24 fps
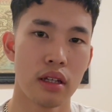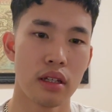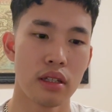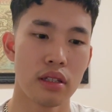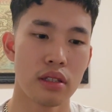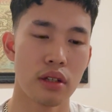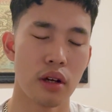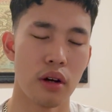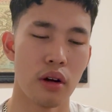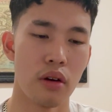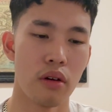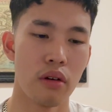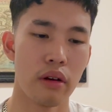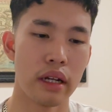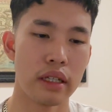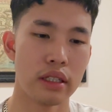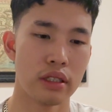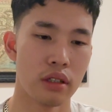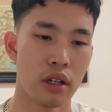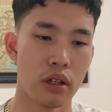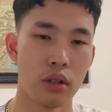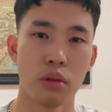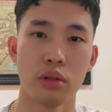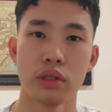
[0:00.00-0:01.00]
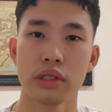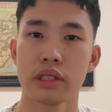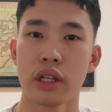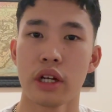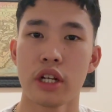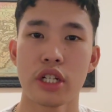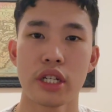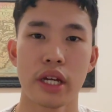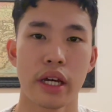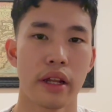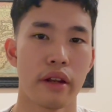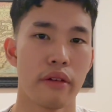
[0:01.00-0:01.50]
So it's not all
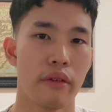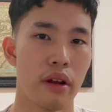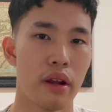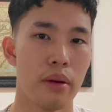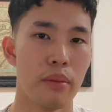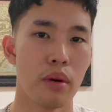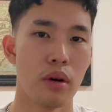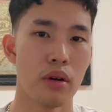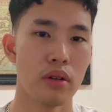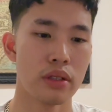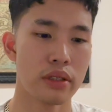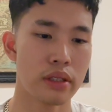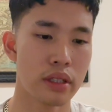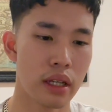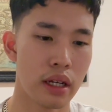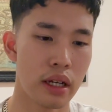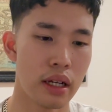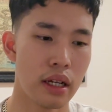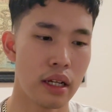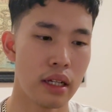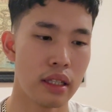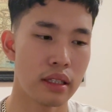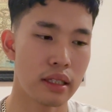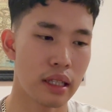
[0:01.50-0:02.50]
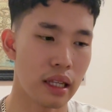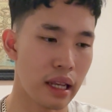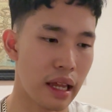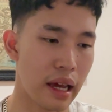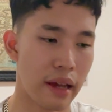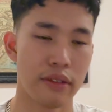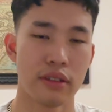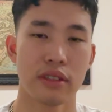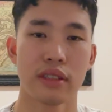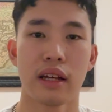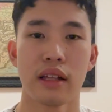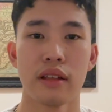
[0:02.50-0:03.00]
sunshine and rainbows. The
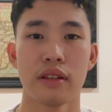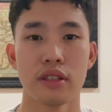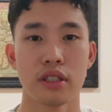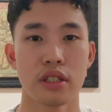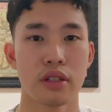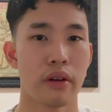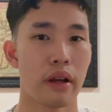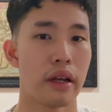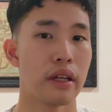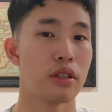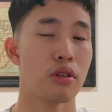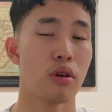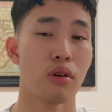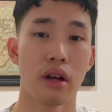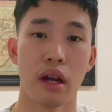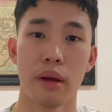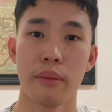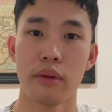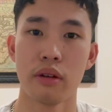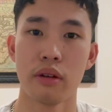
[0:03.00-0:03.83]
lifestyle is great, don't get me